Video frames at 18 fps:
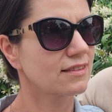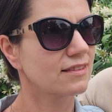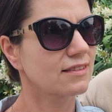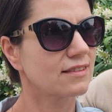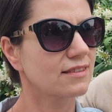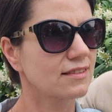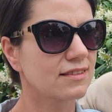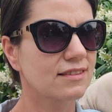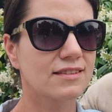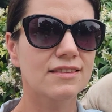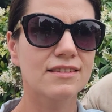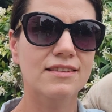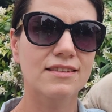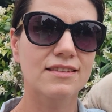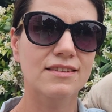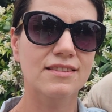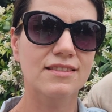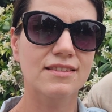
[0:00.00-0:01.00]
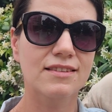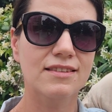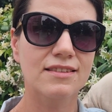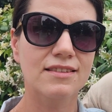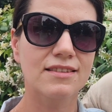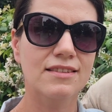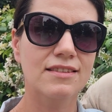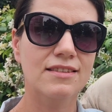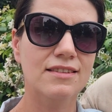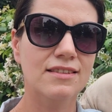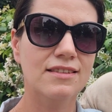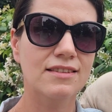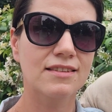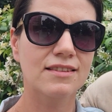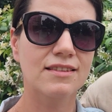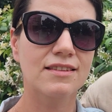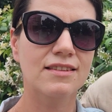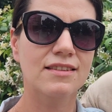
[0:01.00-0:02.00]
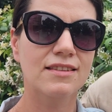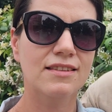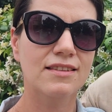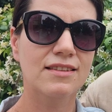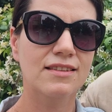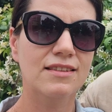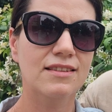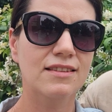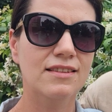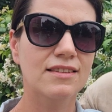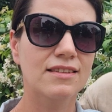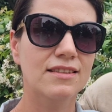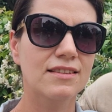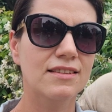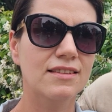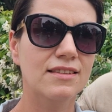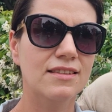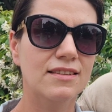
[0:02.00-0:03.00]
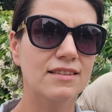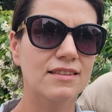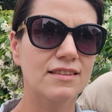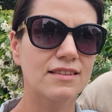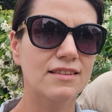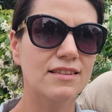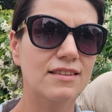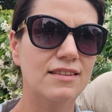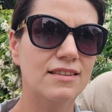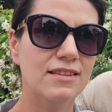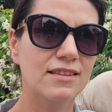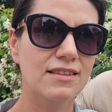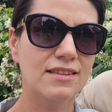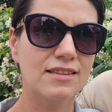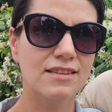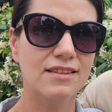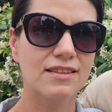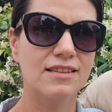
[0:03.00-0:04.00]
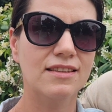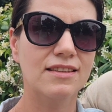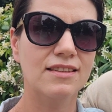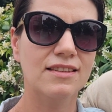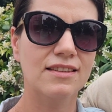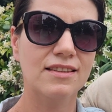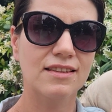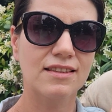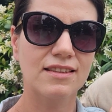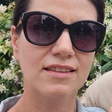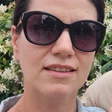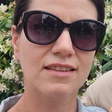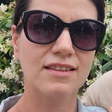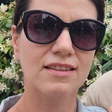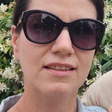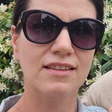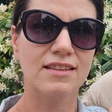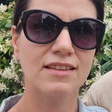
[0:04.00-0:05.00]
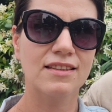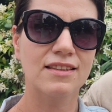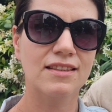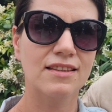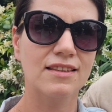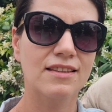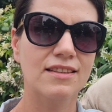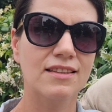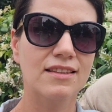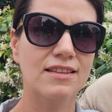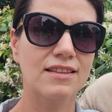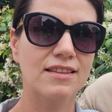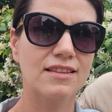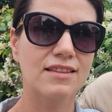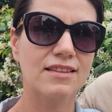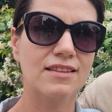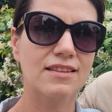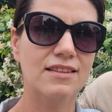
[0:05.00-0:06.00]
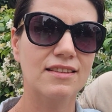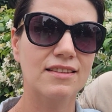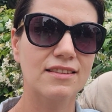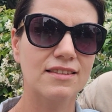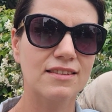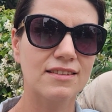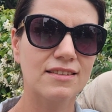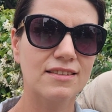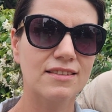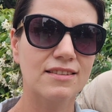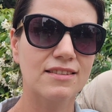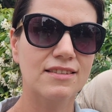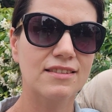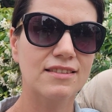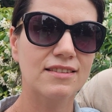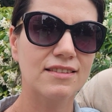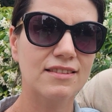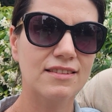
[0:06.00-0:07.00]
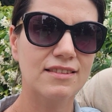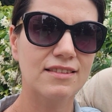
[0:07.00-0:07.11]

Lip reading: The person shown says nothing.